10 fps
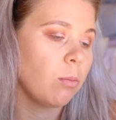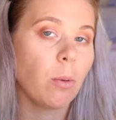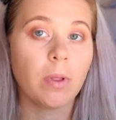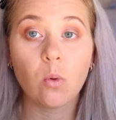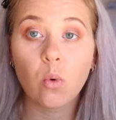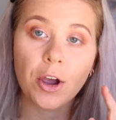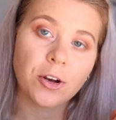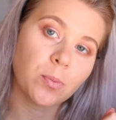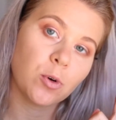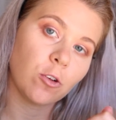probably won't
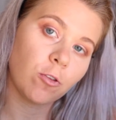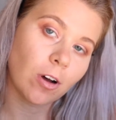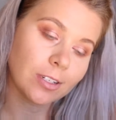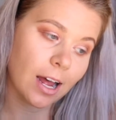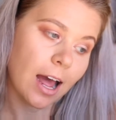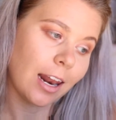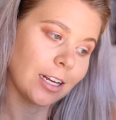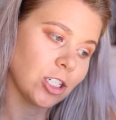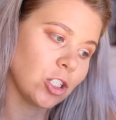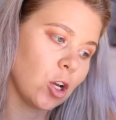put false
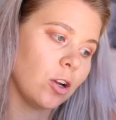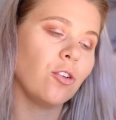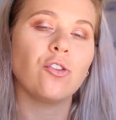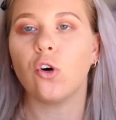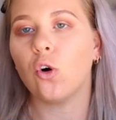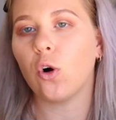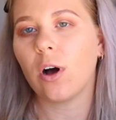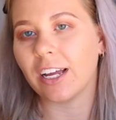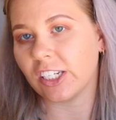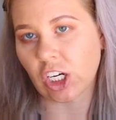eyelashes on for
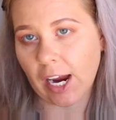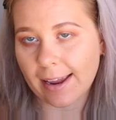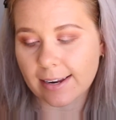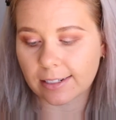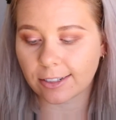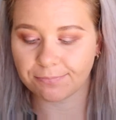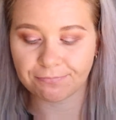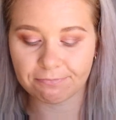a change.